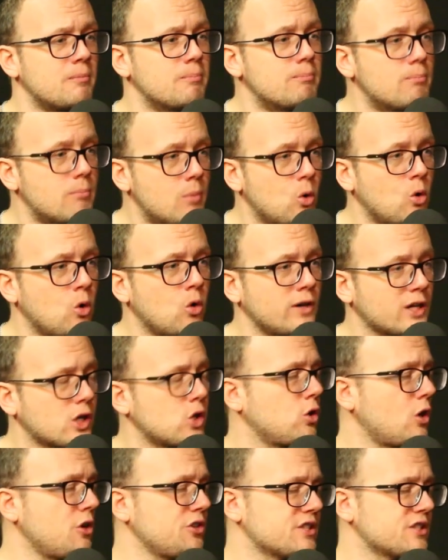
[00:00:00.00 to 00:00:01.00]
more
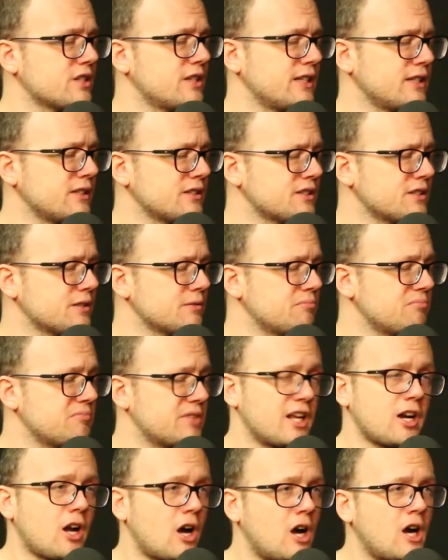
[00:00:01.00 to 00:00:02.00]
across things
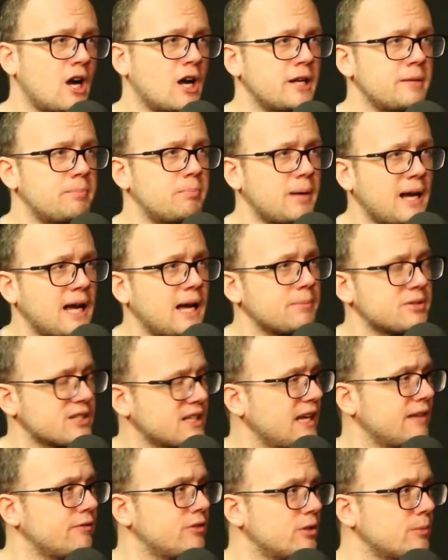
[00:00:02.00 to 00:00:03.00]
than I perhaps
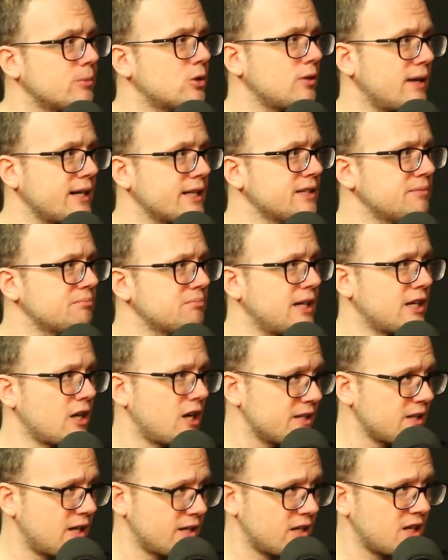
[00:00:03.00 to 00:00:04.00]
gave them credit. And
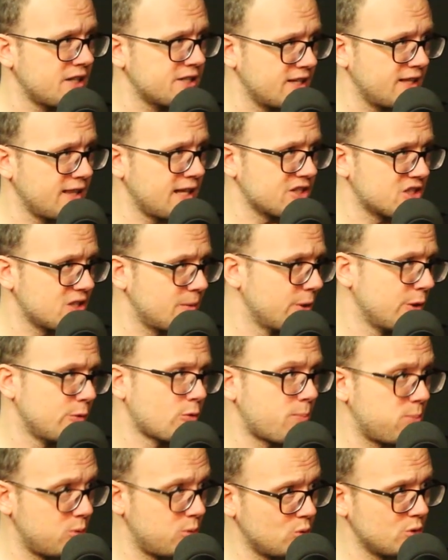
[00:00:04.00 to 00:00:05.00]
I, and I say that as someone who
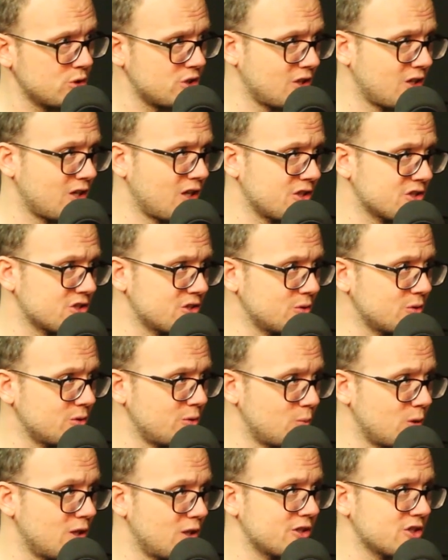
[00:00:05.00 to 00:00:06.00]
reports on Arsenal,
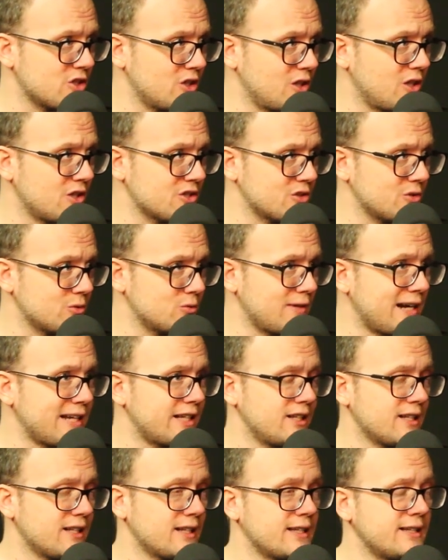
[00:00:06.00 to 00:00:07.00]
who works on Arsenal
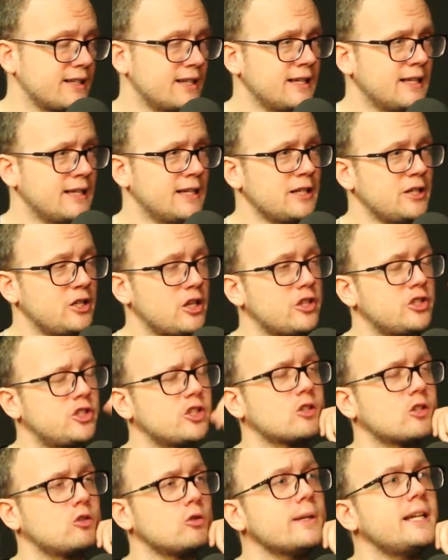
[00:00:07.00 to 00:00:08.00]
regularly. You know, the
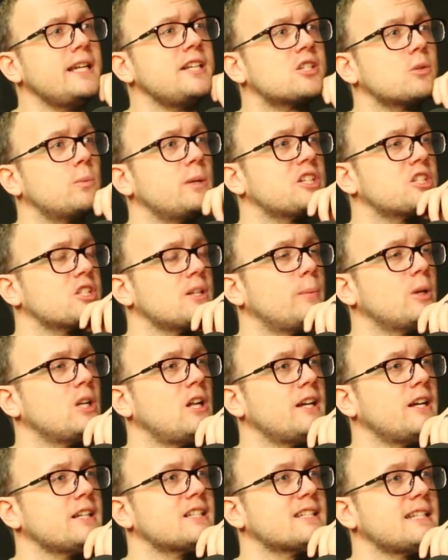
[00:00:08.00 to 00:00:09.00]
degree to which someone
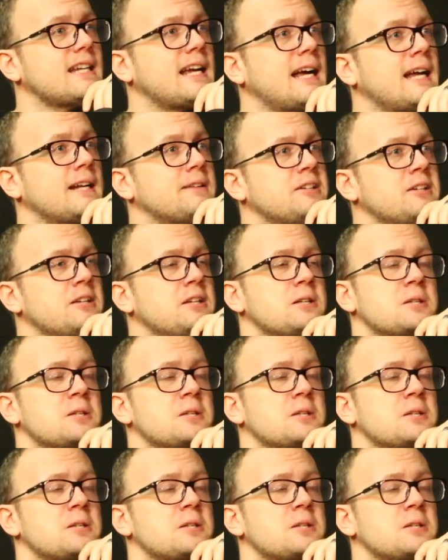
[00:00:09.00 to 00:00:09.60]
like Stan,